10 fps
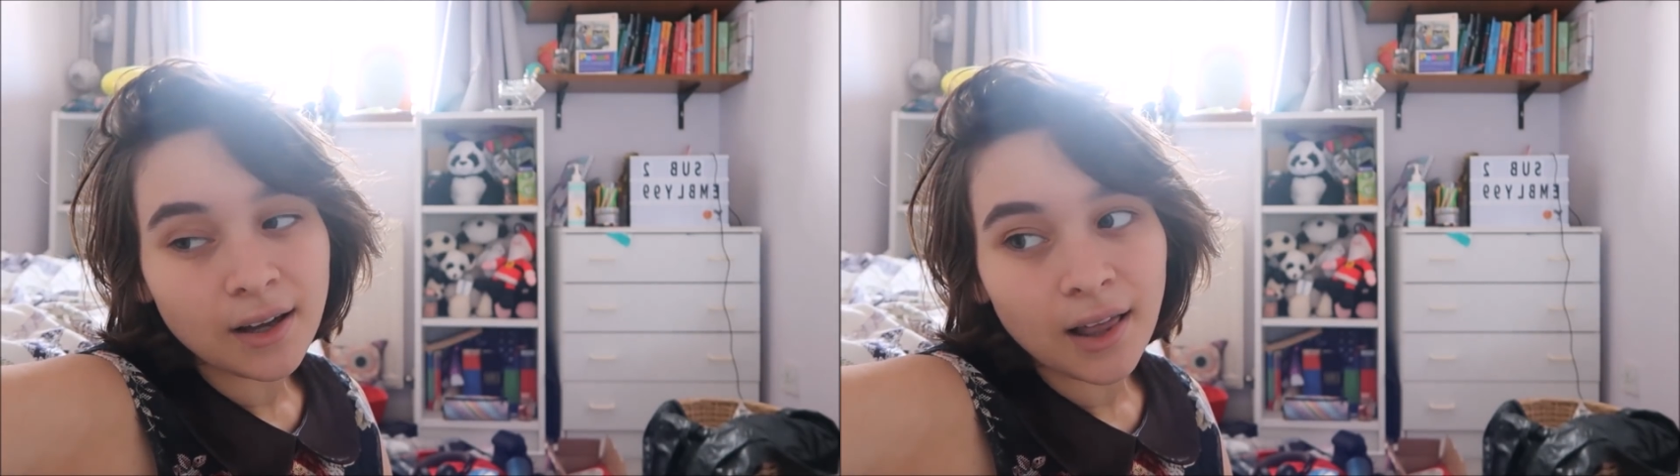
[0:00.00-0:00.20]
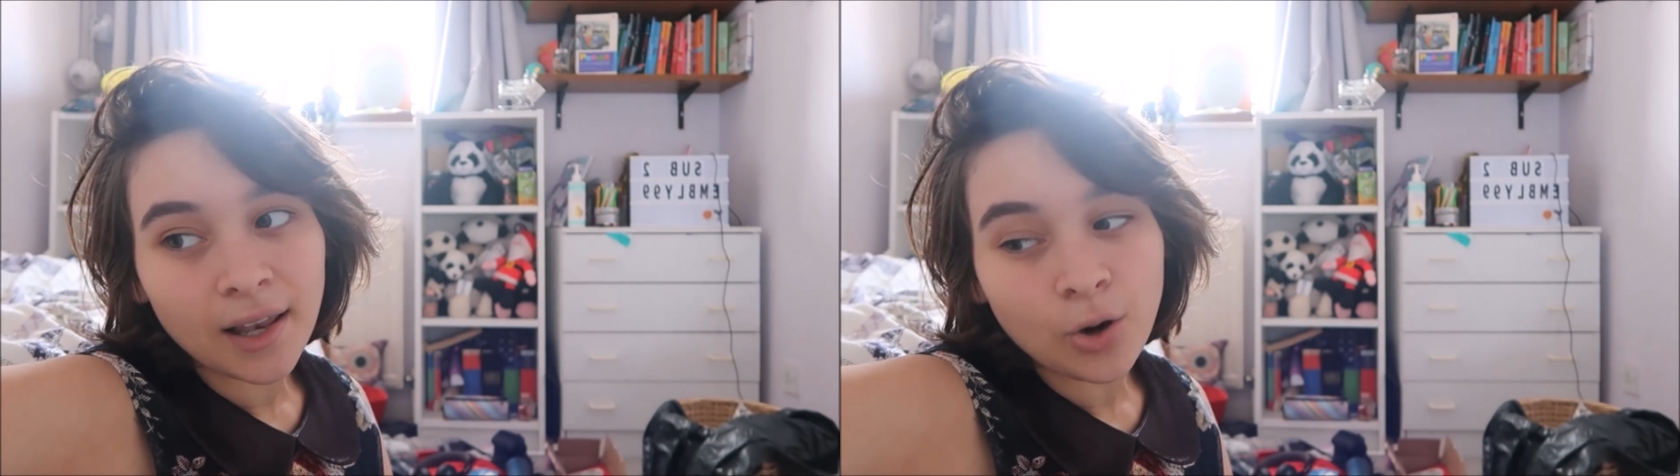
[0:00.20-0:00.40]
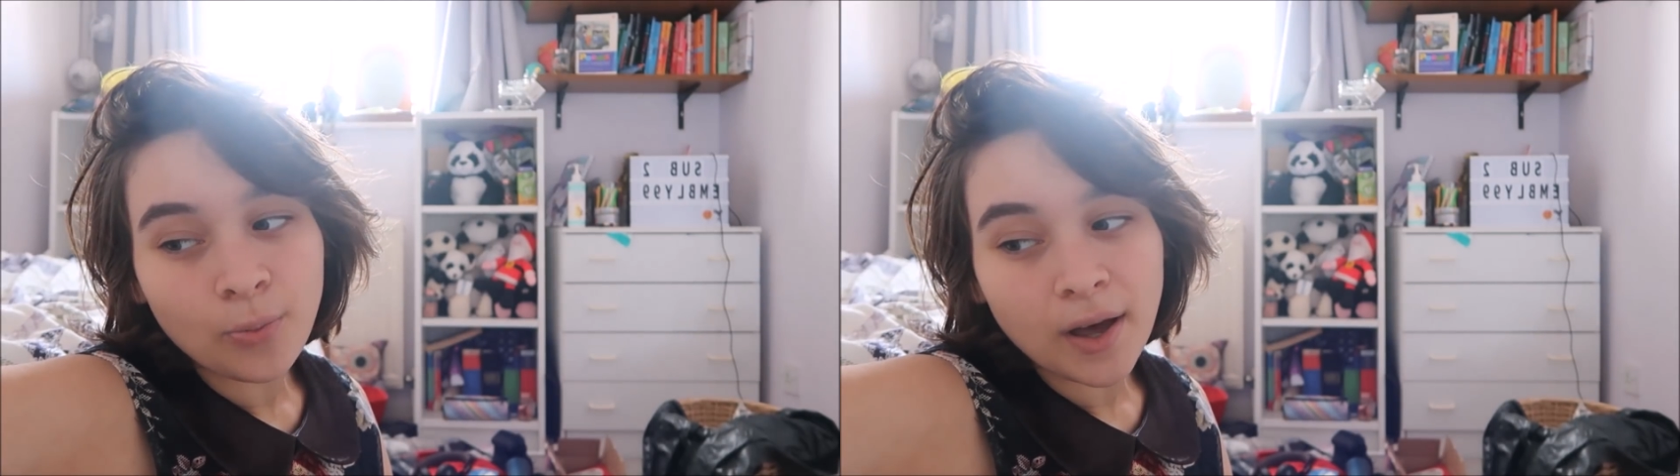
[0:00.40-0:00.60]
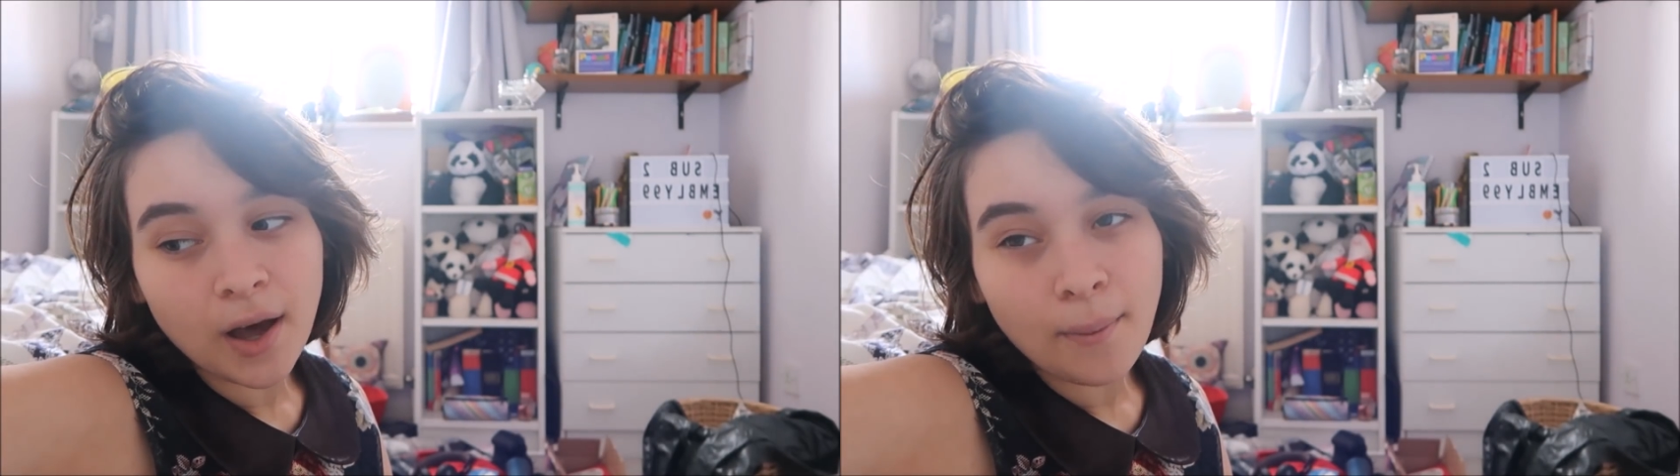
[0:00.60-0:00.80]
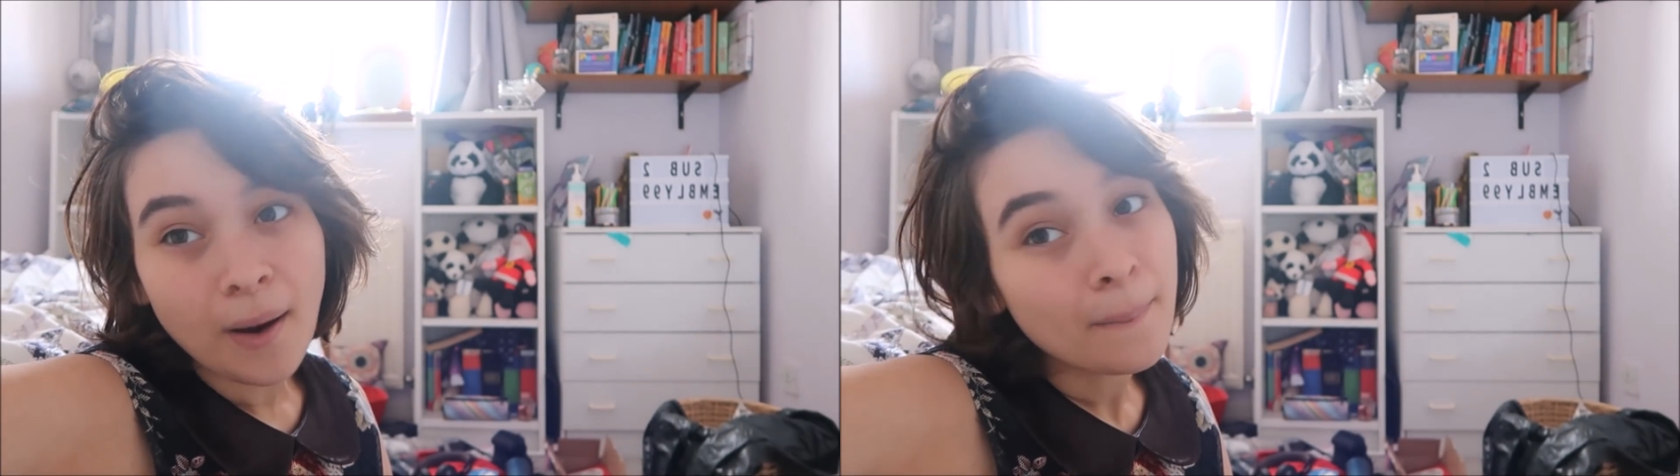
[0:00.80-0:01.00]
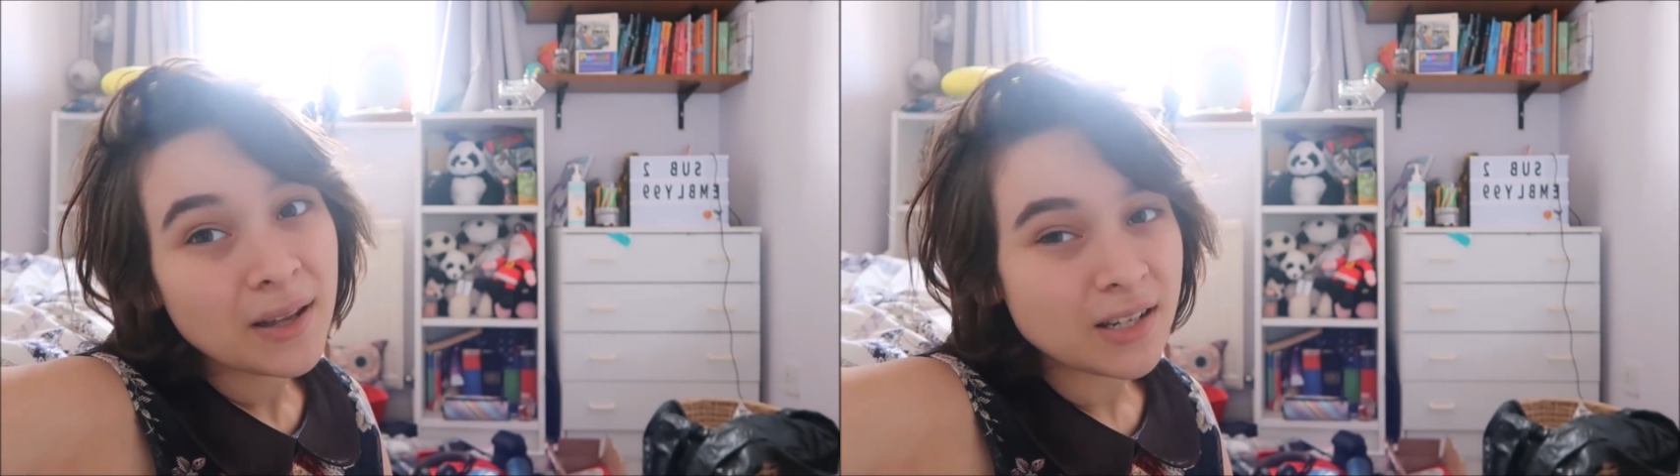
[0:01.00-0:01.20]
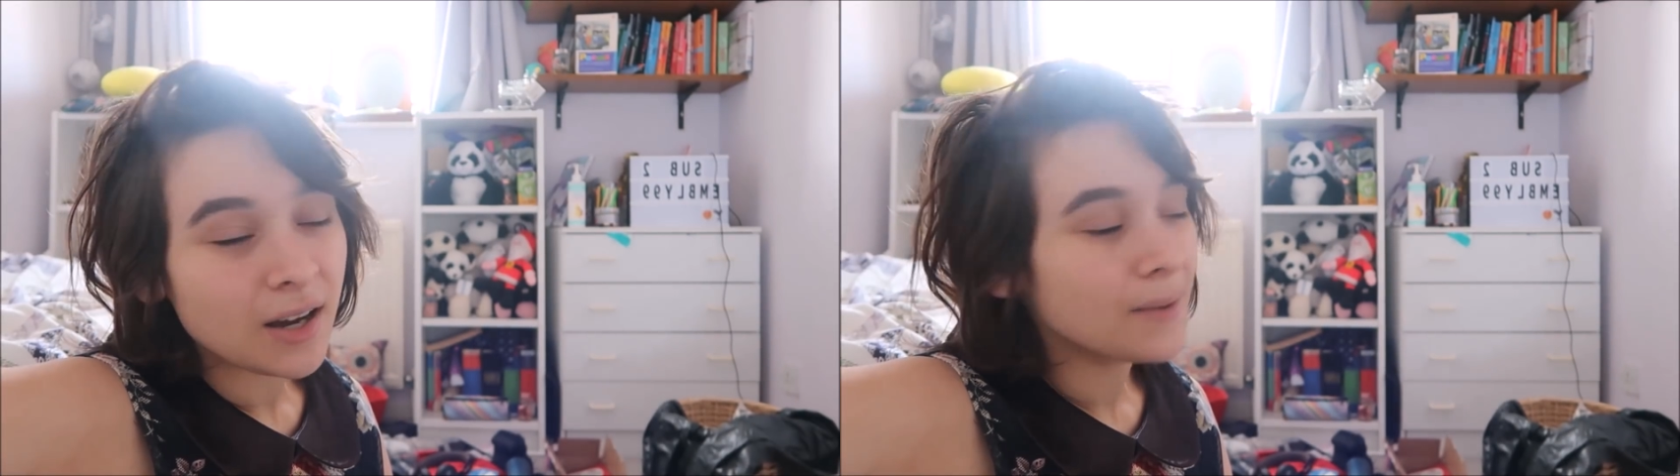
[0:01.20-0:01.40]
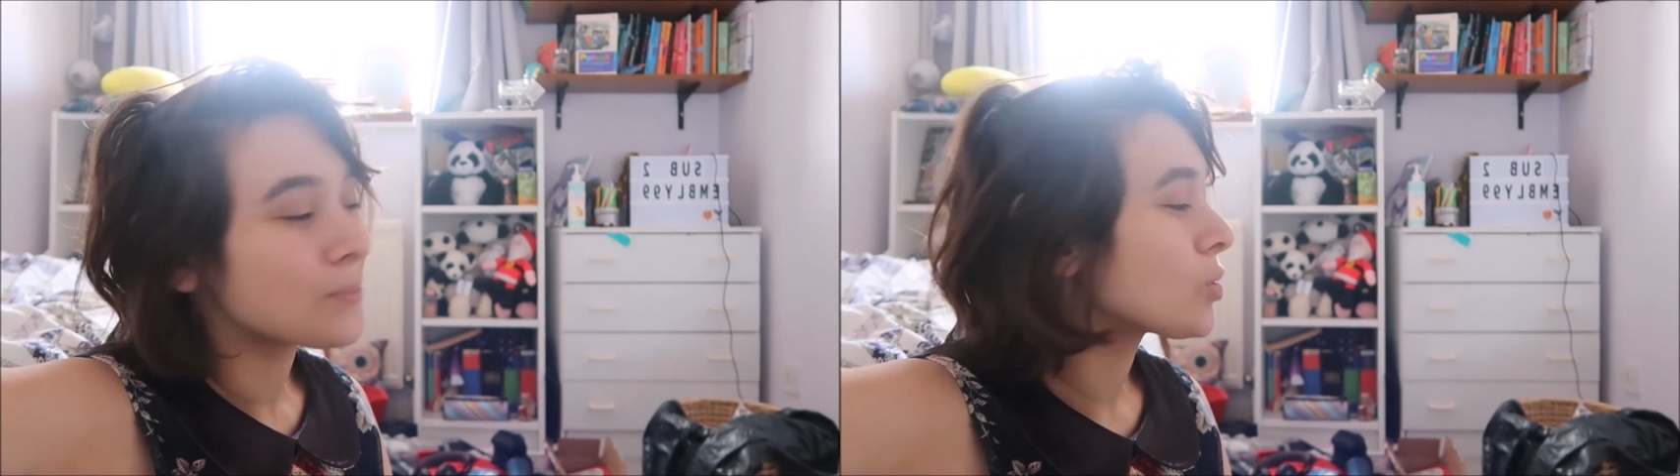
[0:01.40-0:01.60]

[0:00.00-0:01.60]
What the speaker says: a little bit about Midnight,